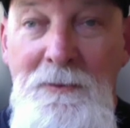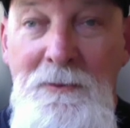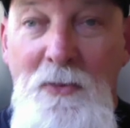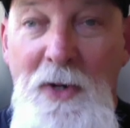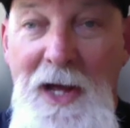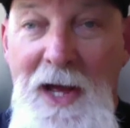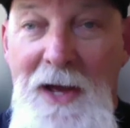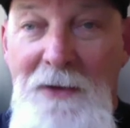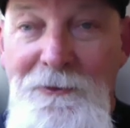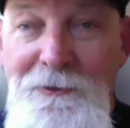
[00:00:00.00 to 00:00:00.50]

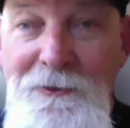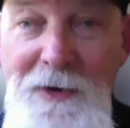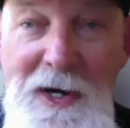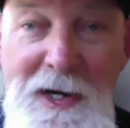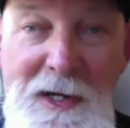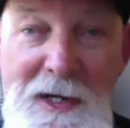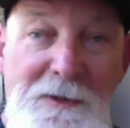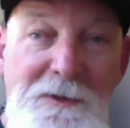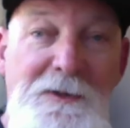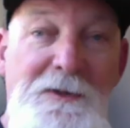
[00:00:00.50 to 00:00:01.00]
we have
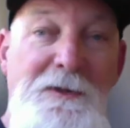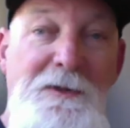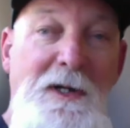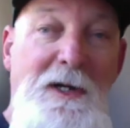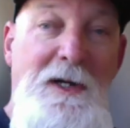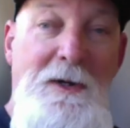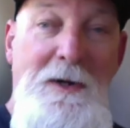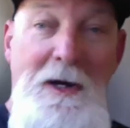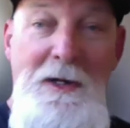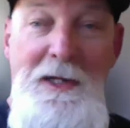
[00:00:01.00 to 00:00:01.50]
friends, you
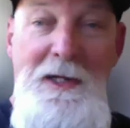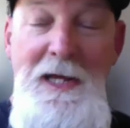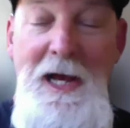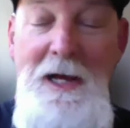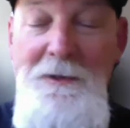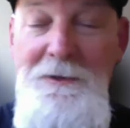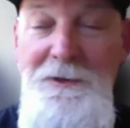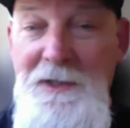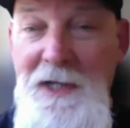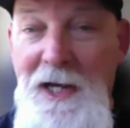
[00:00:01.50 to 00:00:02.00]
know, on the
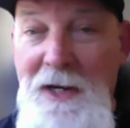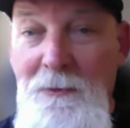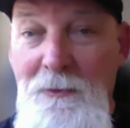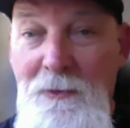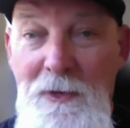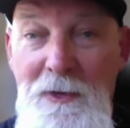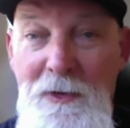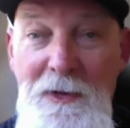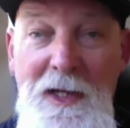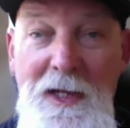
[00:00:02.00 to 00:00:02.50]
outside
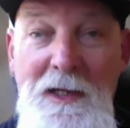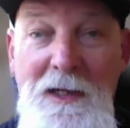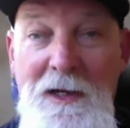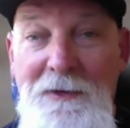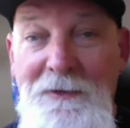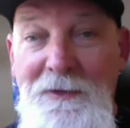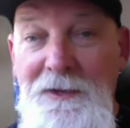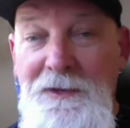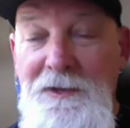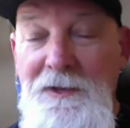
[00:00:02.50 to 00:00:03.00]
world that
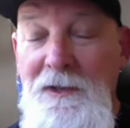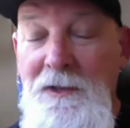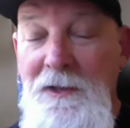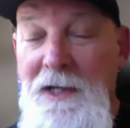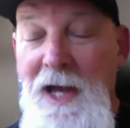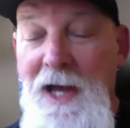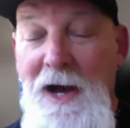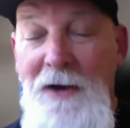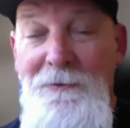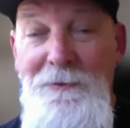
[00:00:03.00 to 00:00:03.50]
love us and
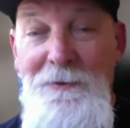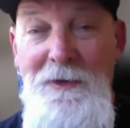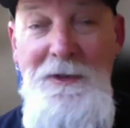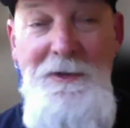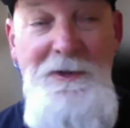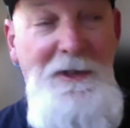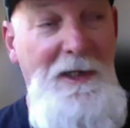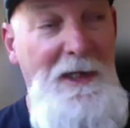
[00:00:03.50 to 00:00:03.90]
look out for us.